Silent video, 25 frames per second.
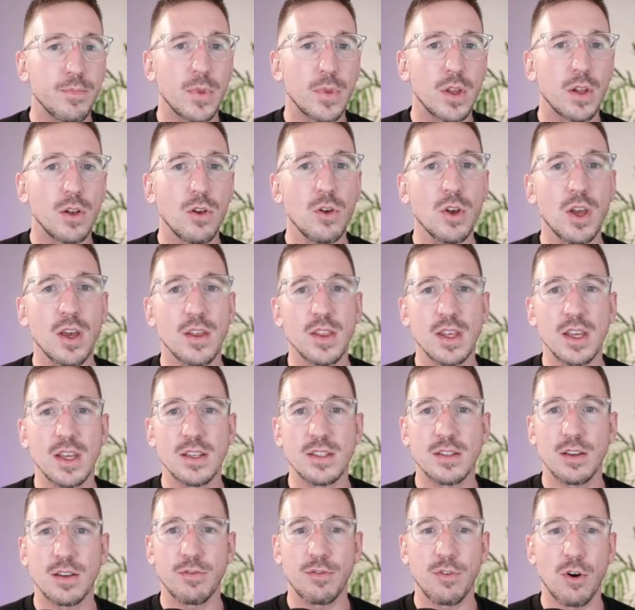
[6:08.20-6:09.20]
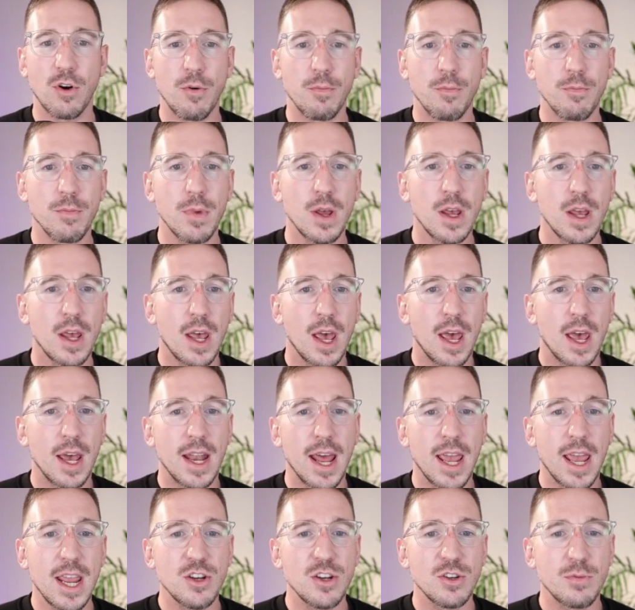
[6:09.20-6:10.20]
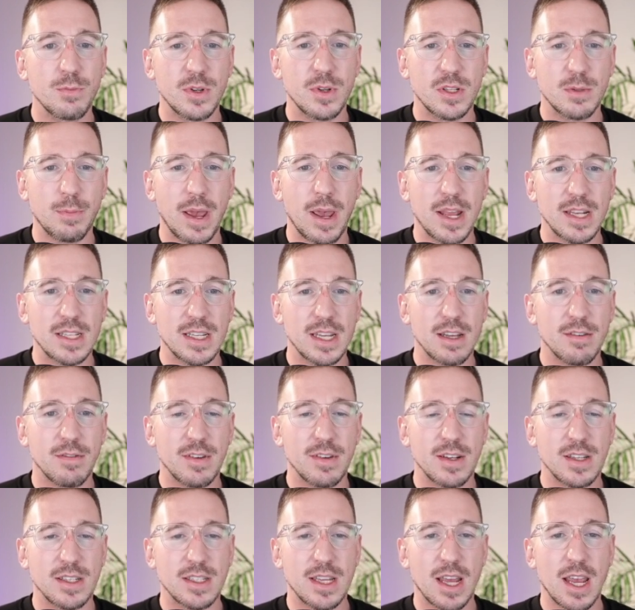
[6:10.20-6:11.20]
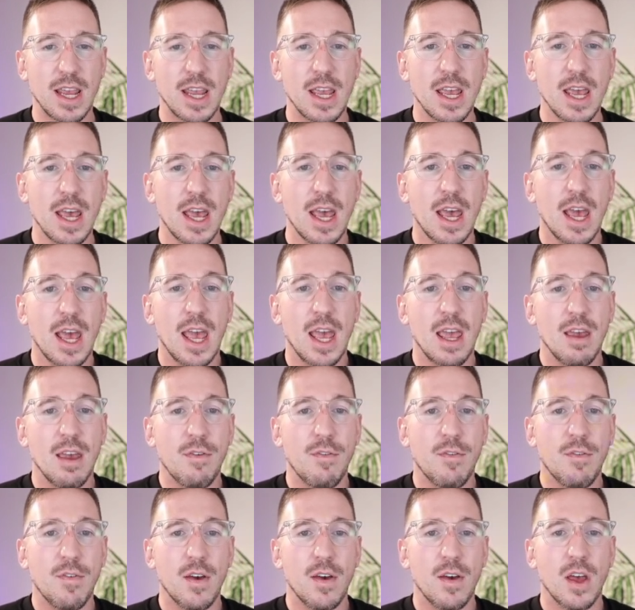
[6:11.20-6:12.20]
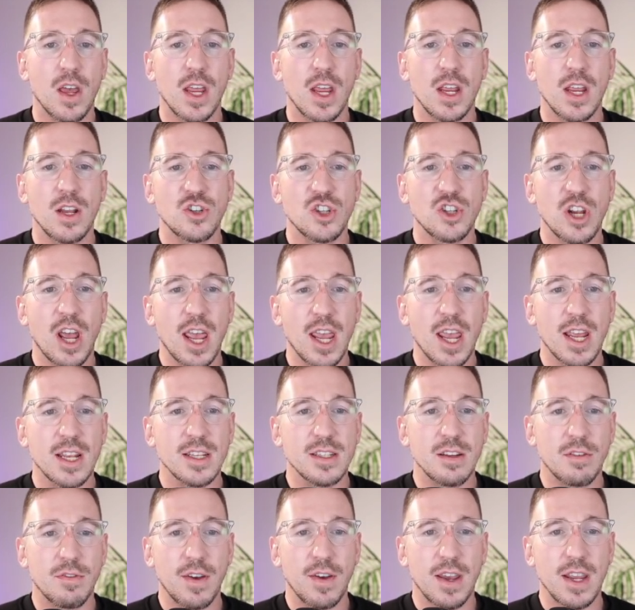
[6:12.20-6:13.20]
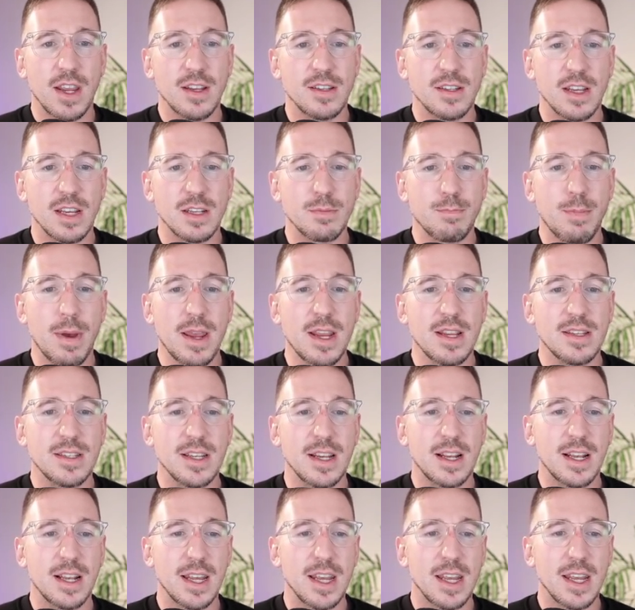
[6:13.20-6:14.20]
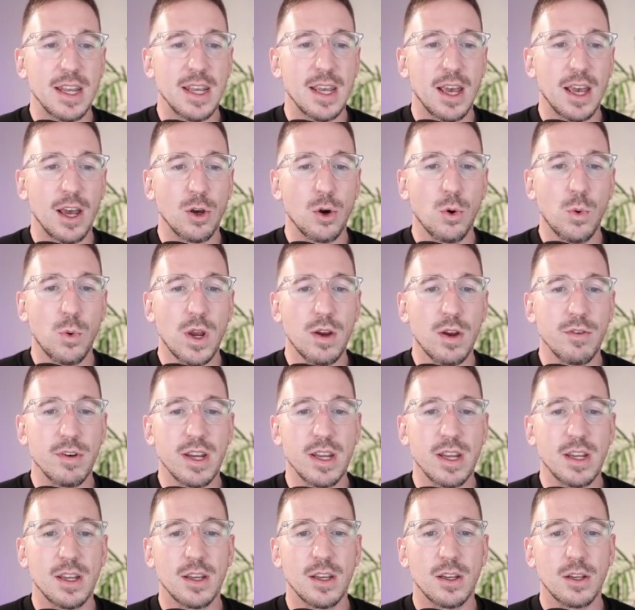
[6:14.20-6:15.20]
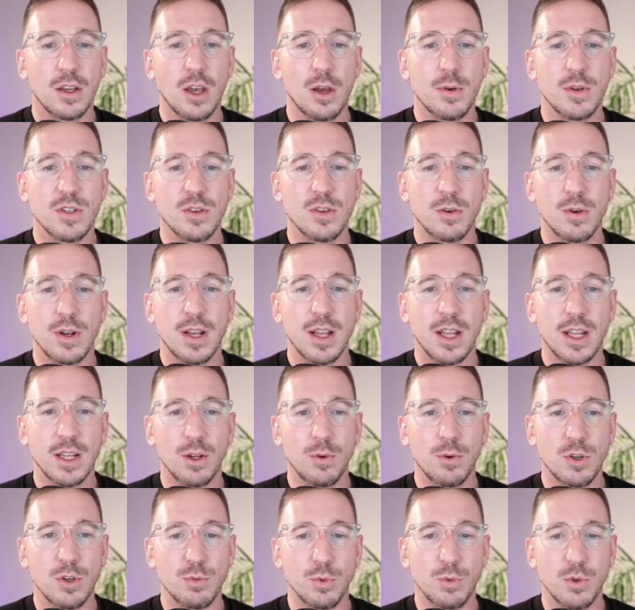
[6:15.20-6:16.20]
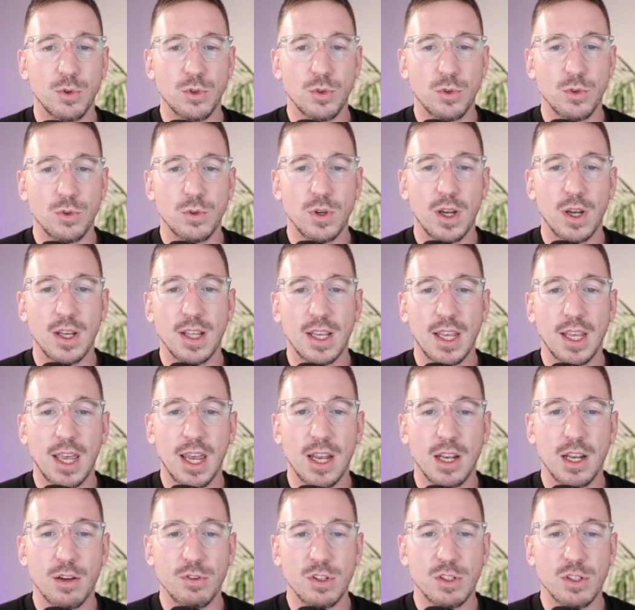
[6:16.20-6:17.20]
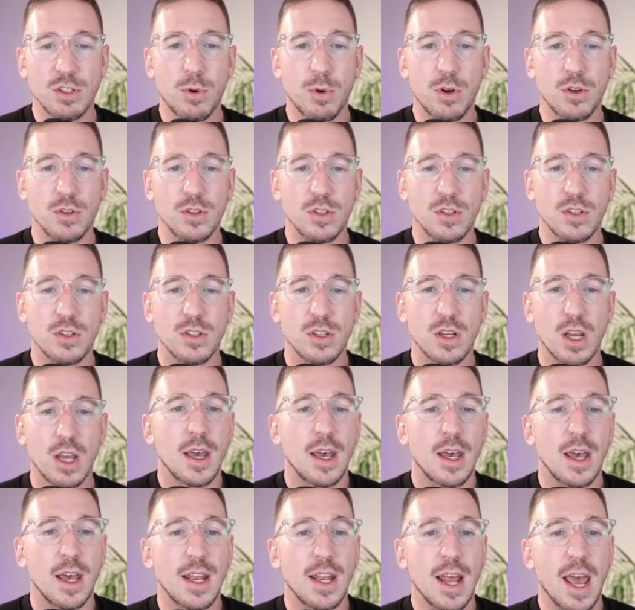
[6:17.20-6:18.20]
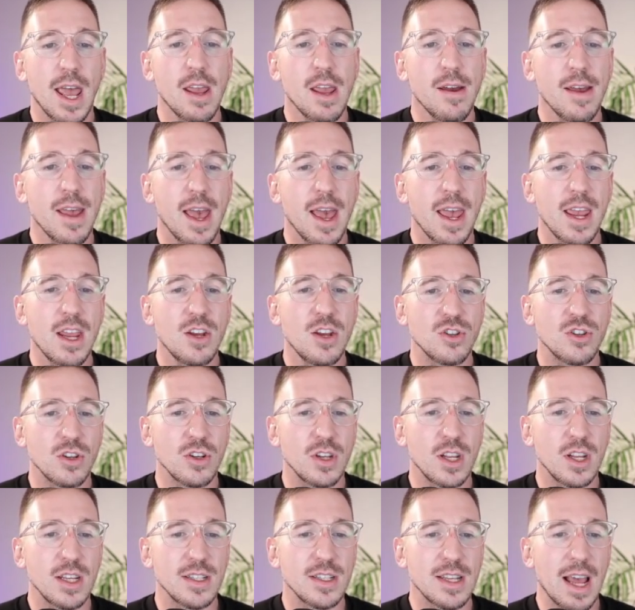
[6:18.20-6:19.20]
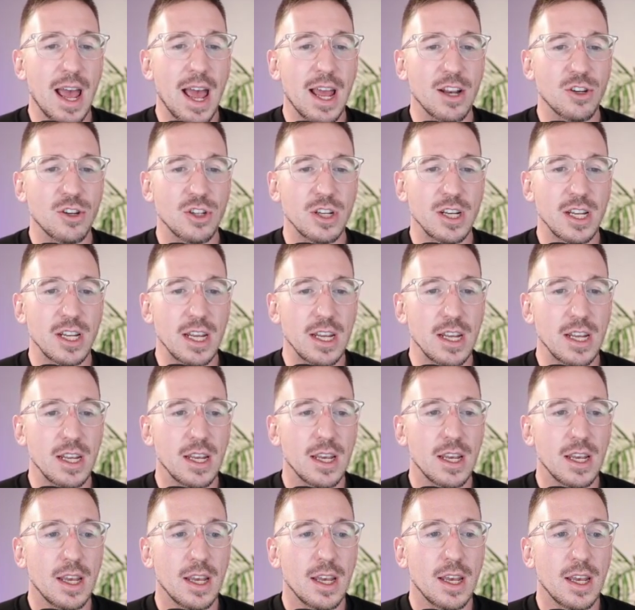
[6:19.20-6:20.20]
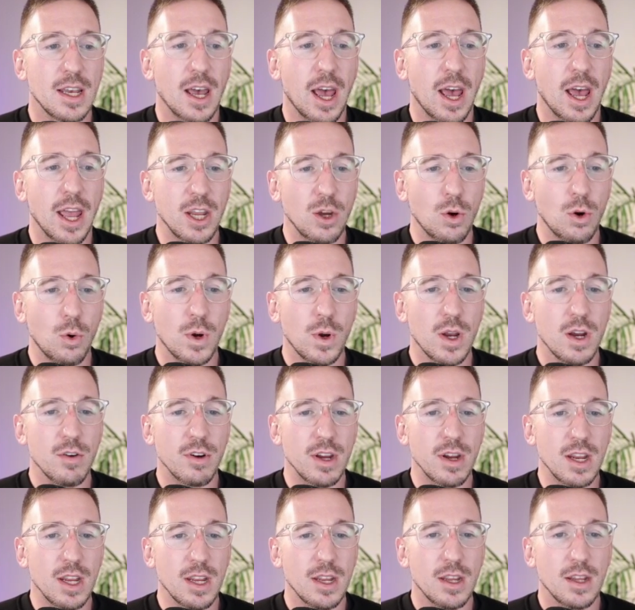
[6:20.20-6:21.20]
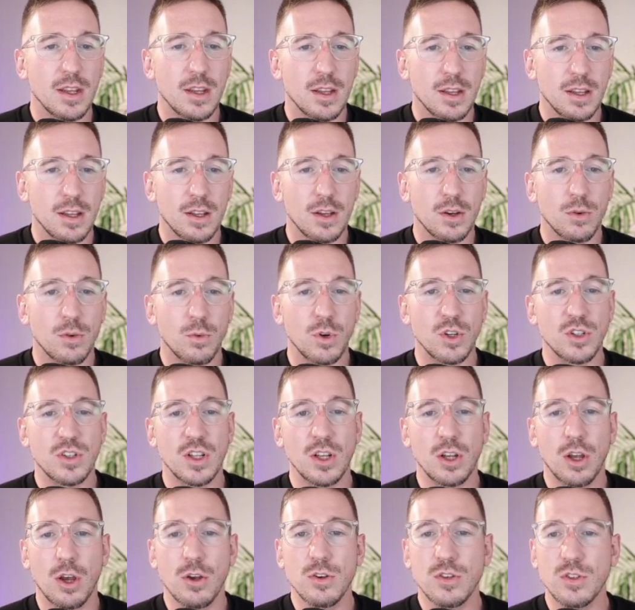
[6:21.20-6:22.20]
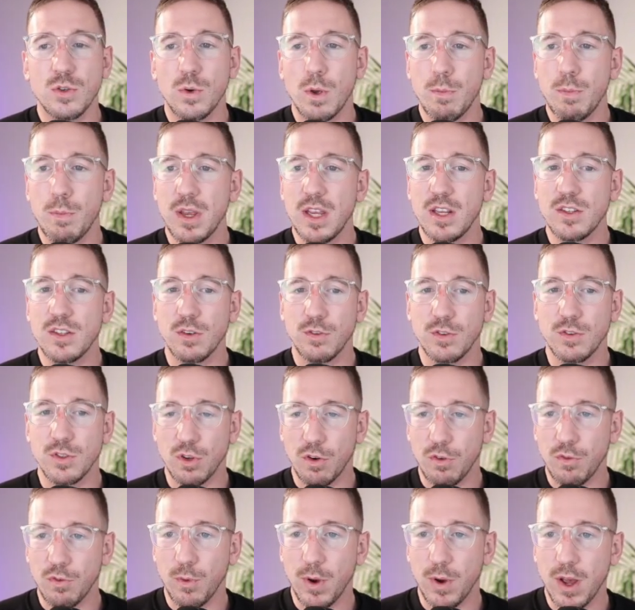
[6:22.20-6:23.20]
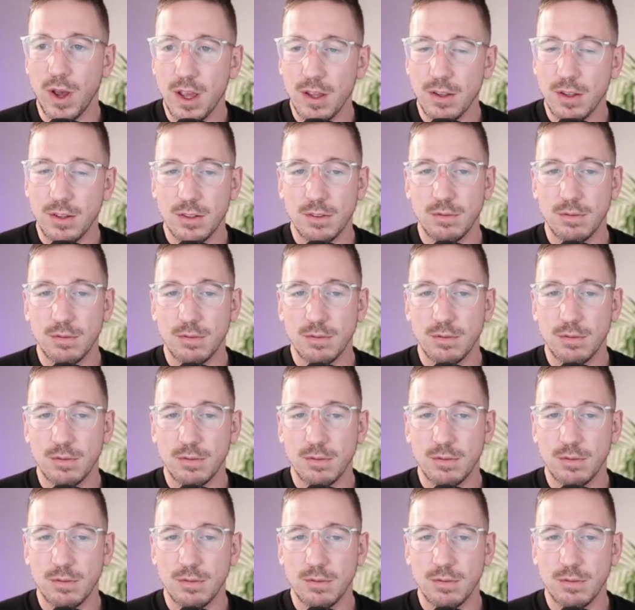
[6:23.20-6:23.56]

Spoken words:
look at this from an agent perspective and say, if a chat interface is basically a query, go into a language model and then getting a response, an AI agent is actually a query, which then goes to a piece of software,